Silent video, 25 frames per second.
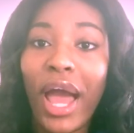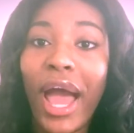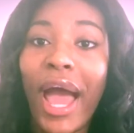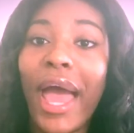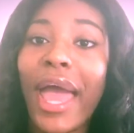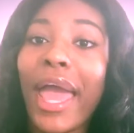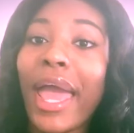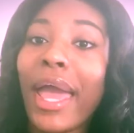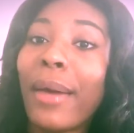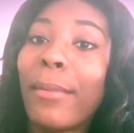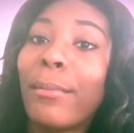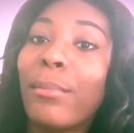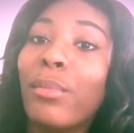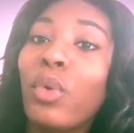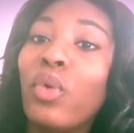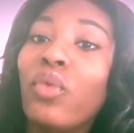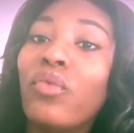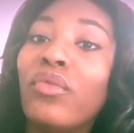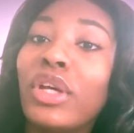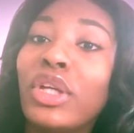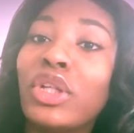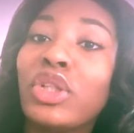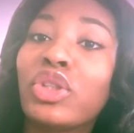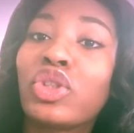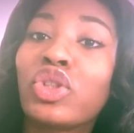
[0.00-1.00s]
I am
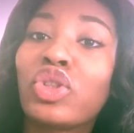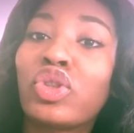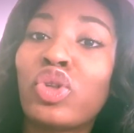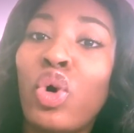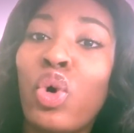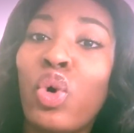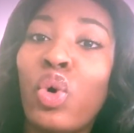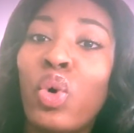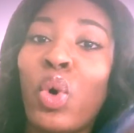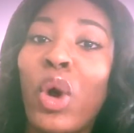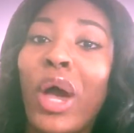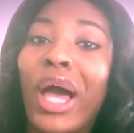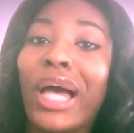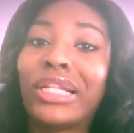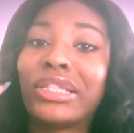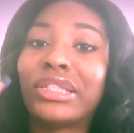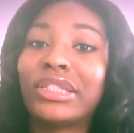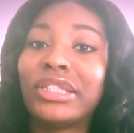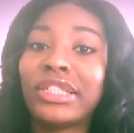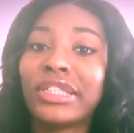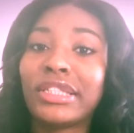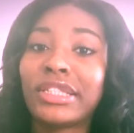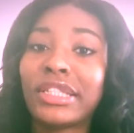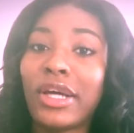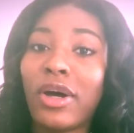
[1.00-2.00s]
moving, so I
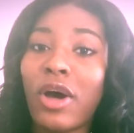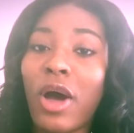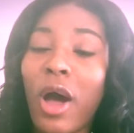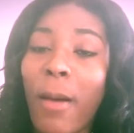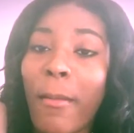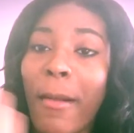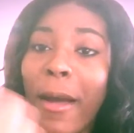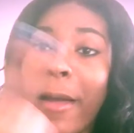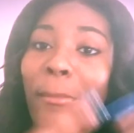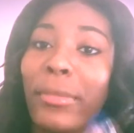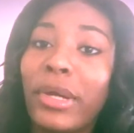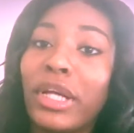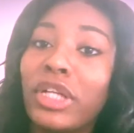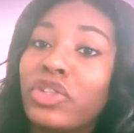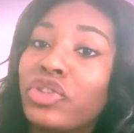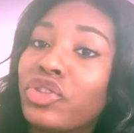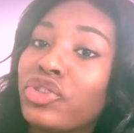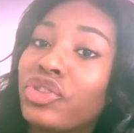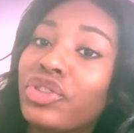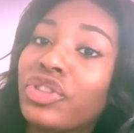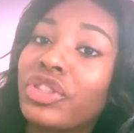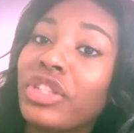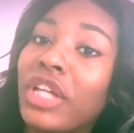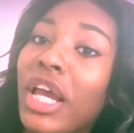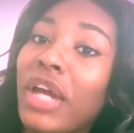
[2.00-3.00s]
took down all my
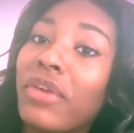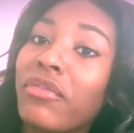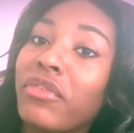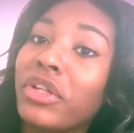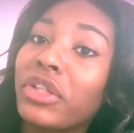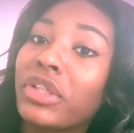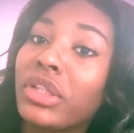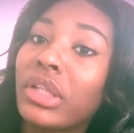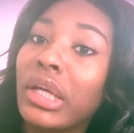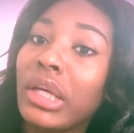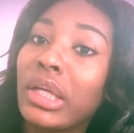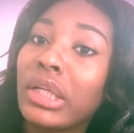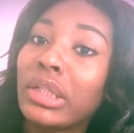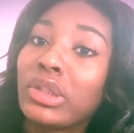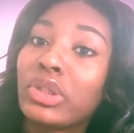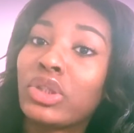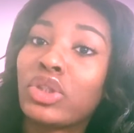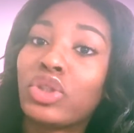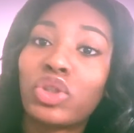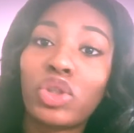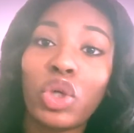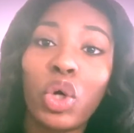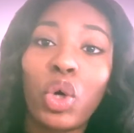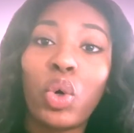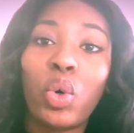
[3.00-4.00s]
pictures and everything.
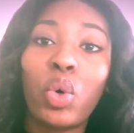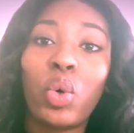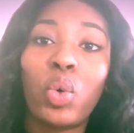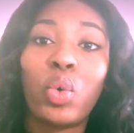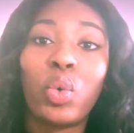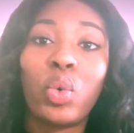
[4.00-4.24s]
So